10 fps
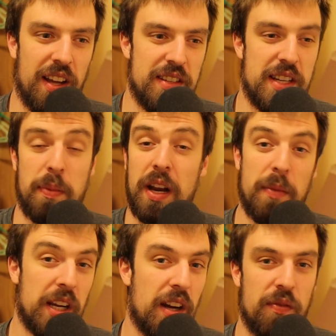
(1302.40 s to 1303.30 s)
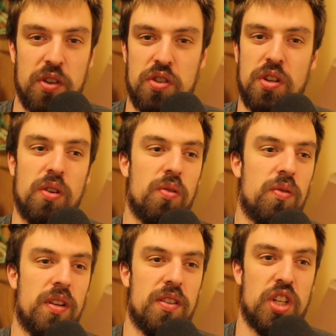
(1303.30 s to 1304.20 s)
stepping out of my comfort
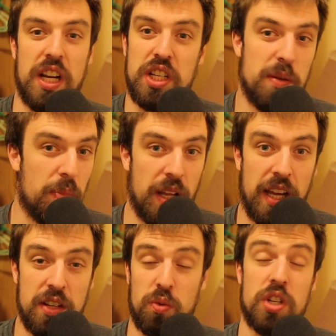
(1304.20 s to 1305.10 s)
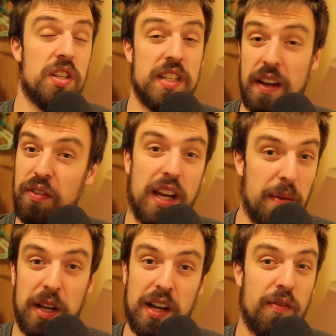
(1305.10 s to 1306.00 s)
zone, changing plans, which is definitely out of
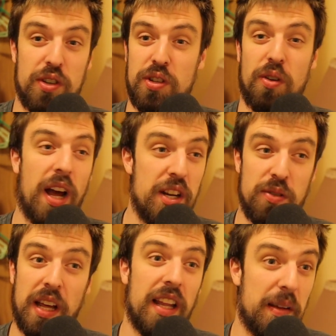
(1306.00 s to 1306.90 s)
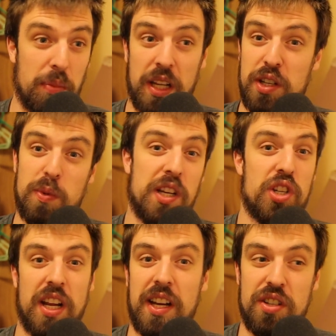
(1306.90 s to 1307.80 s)
my comfort zone. I do not like plans being
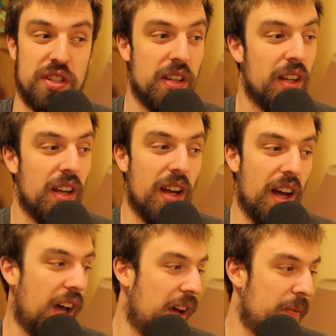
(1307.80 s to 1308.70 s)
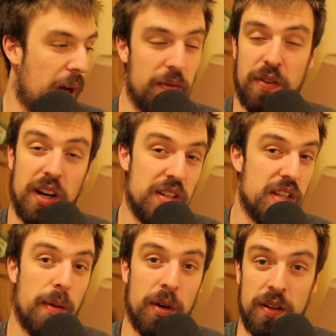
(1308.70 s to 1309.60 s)
changed. I'm very
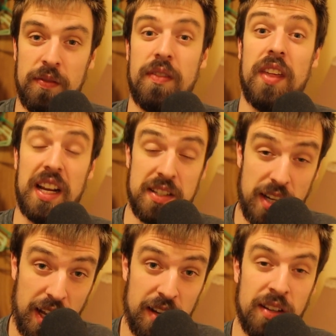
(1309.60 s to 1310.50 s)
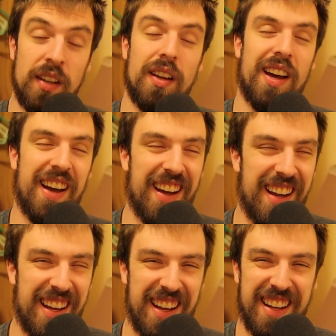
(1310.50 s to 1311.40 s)
stubborn. Thanks, Dad.
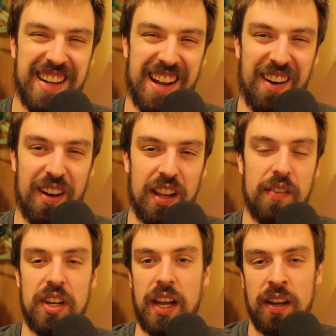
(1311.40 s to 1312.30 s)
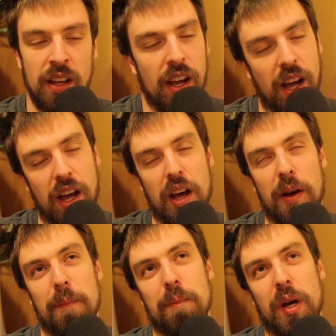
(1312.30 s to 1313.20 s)
No, I love you, Dad.
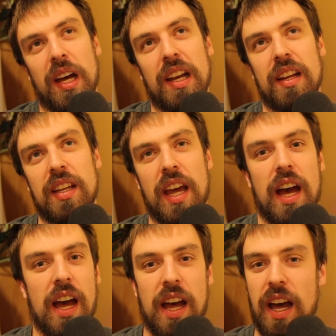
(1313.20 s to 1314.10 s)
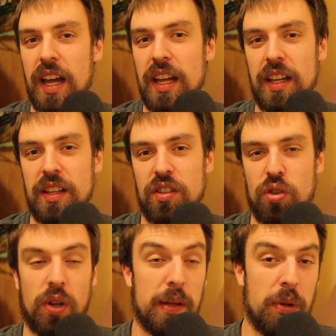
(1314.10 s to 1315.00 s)
But yeah, I
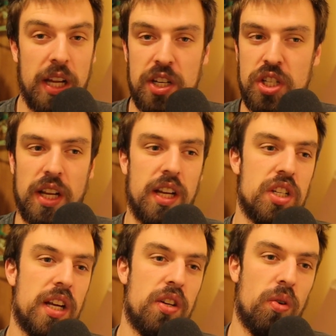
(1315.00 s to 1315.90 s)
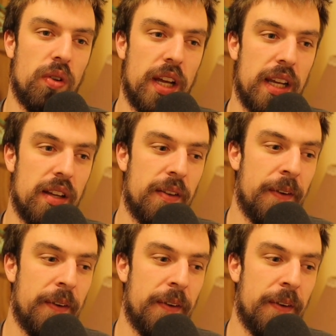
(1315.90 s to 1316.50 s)
don't like plans changed. I don't like